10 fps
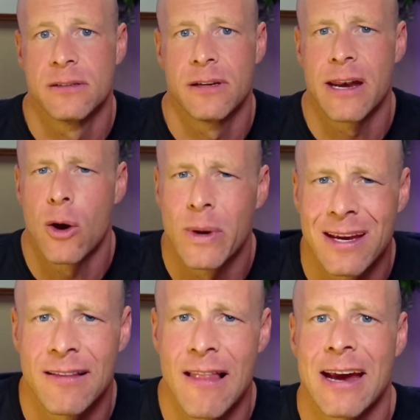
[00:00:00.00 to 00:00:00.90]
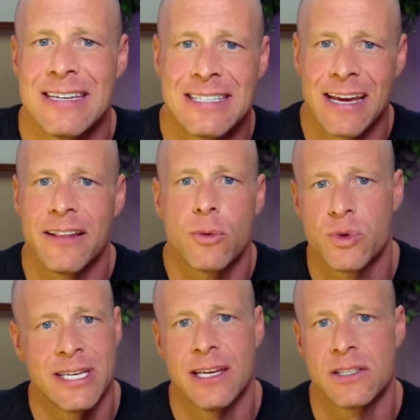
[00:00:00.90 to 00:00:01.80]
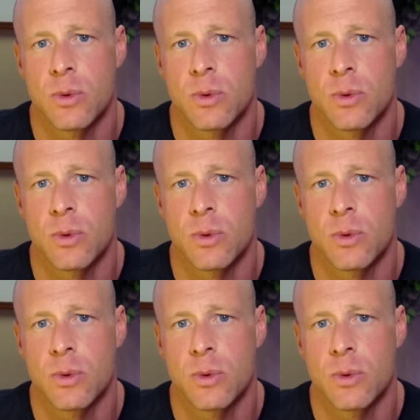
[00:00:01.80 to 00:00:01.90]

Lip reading: And how we can align daily routines with